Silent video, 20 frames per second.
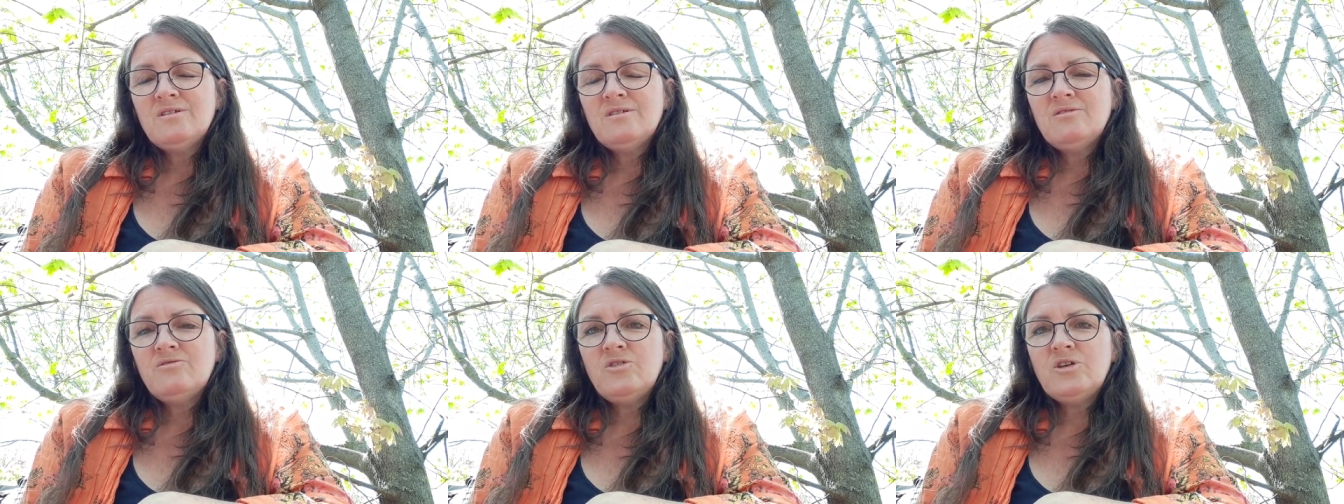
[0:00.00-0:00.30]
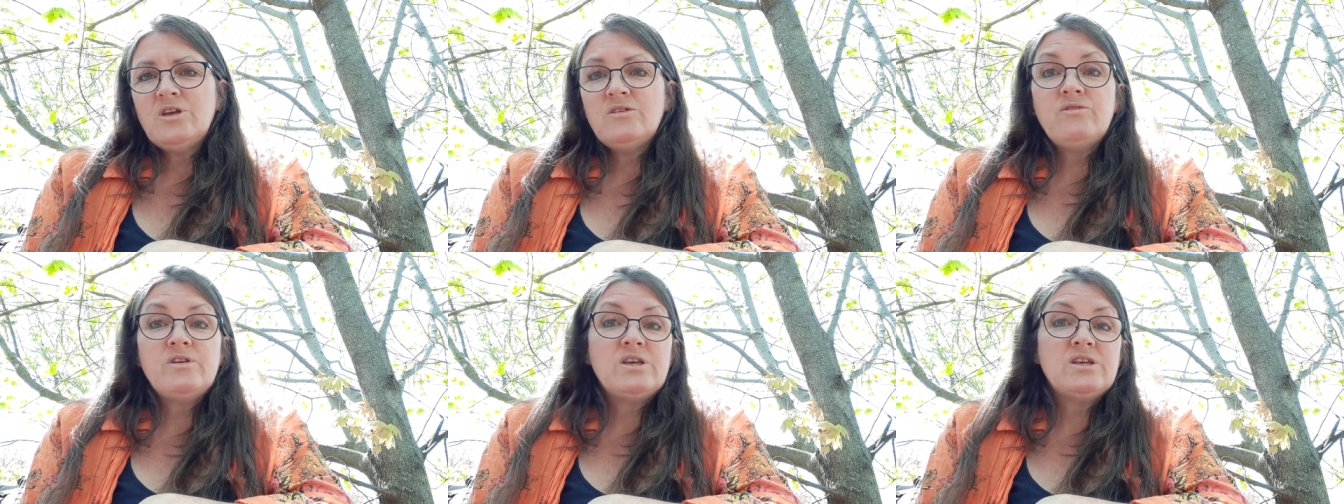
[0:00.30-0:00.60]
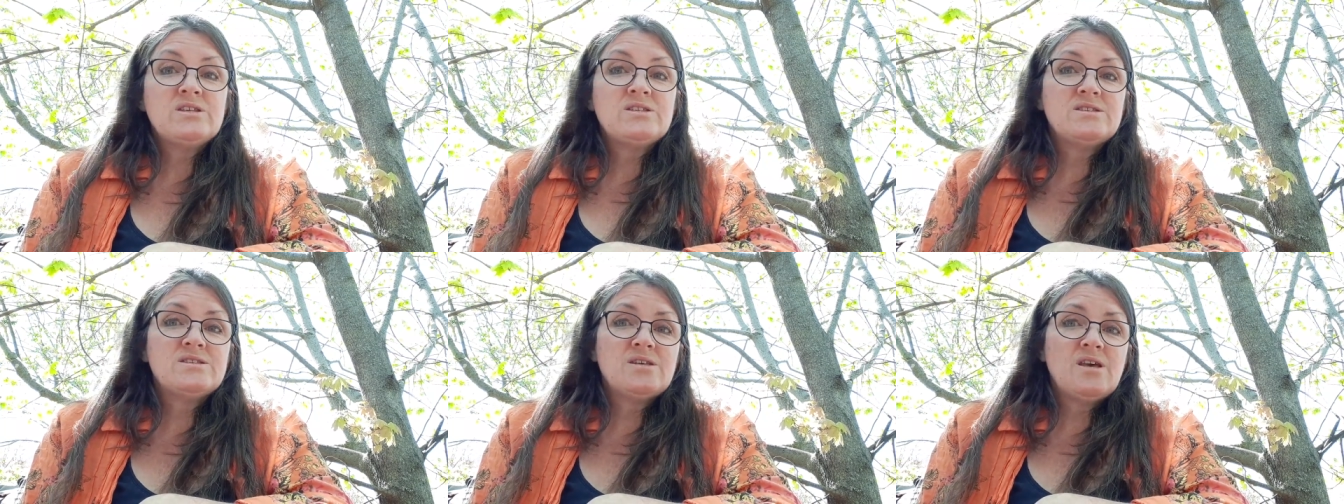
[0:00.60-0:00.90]
for giving
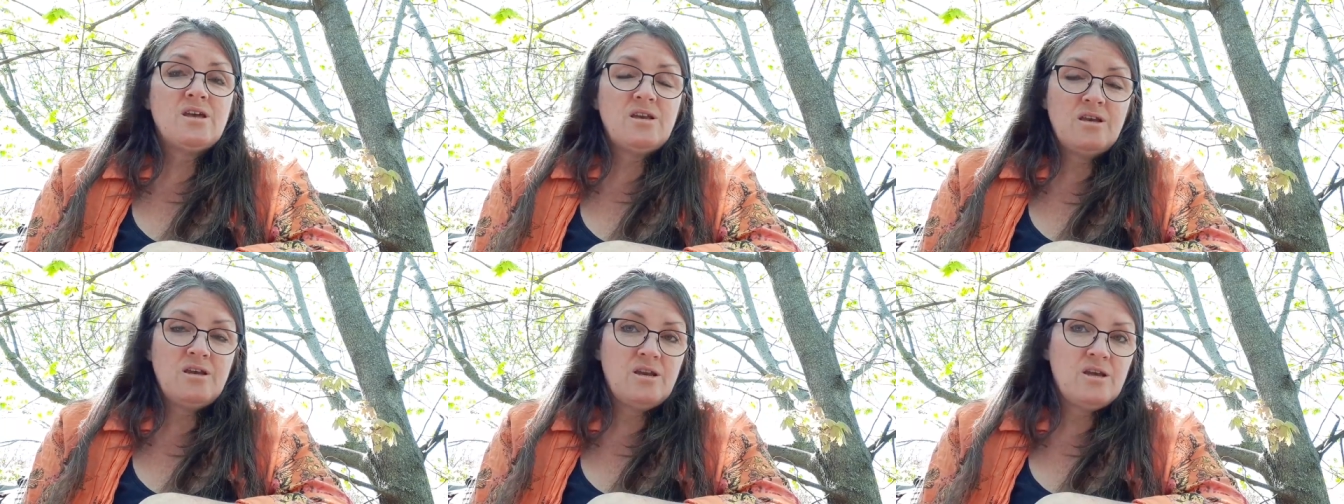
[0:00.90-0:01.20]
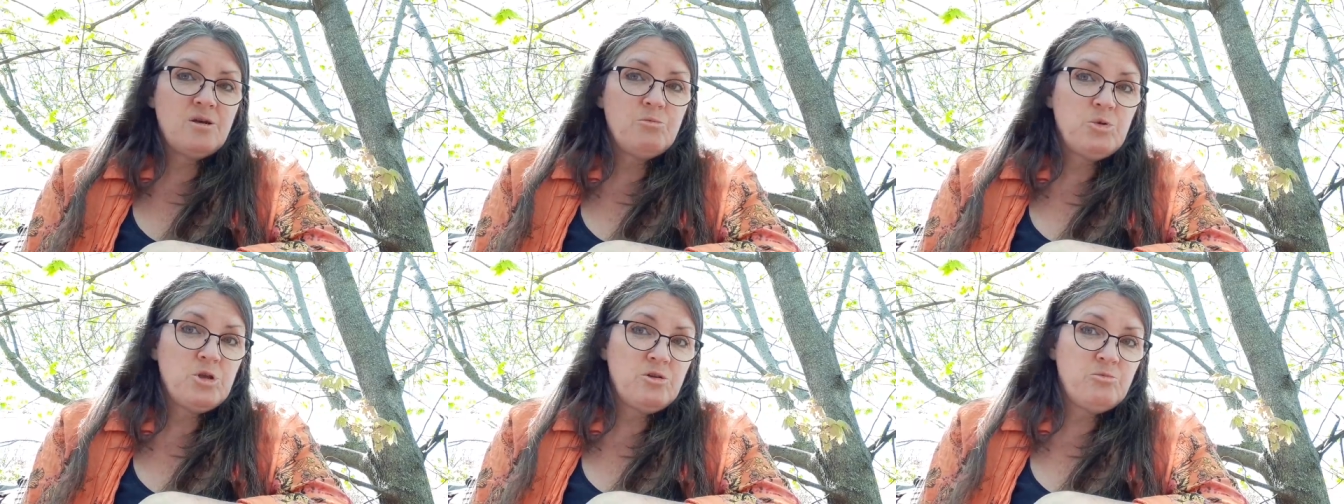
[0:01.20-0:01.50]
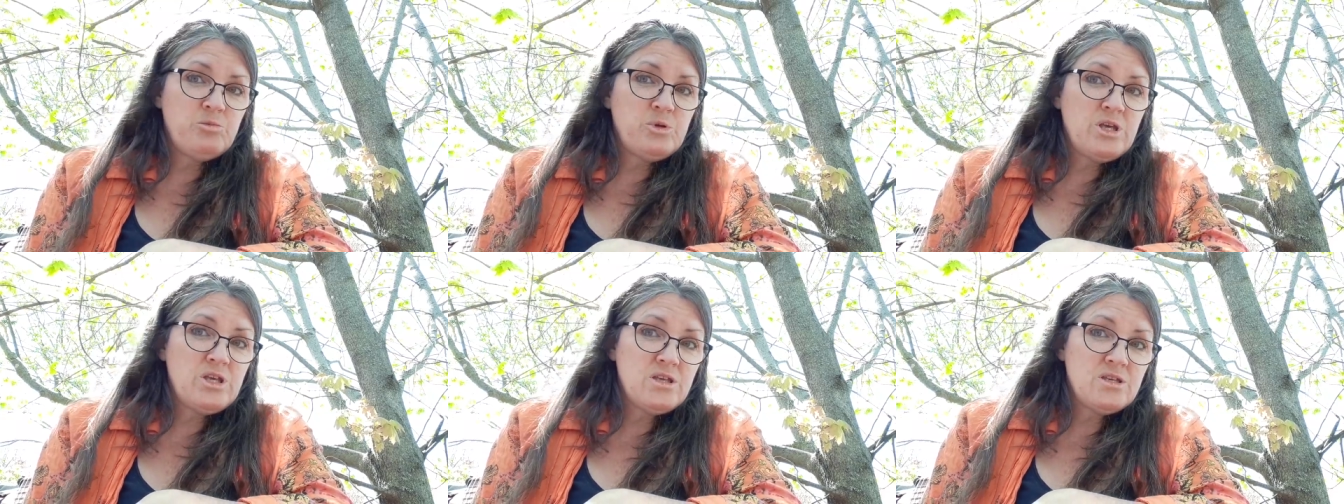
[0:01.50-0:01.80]
his son a bit of
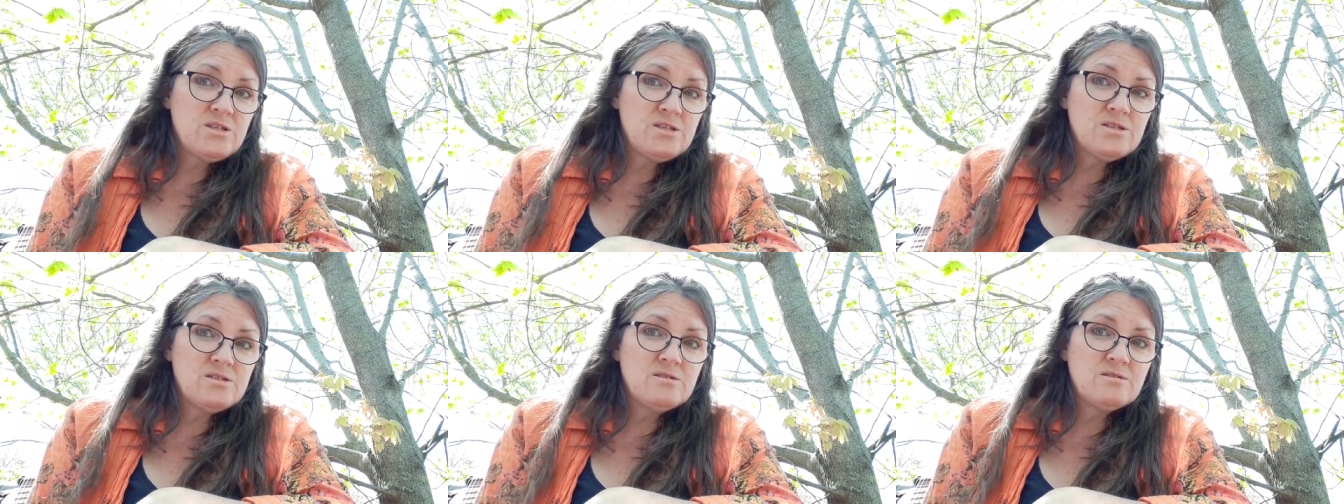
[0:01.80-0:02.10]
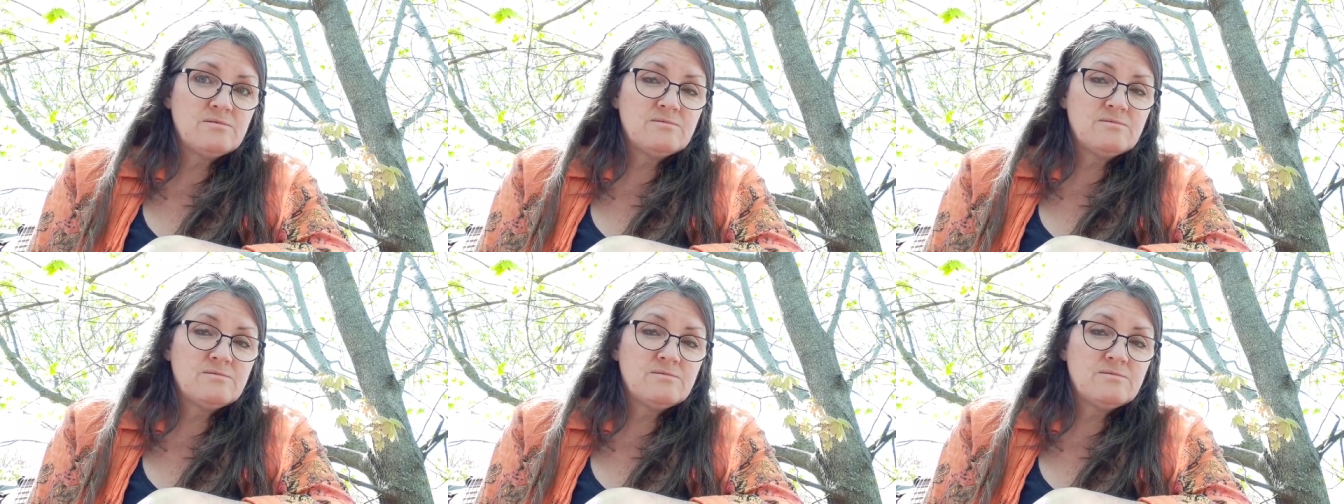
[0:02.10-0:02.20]
peace.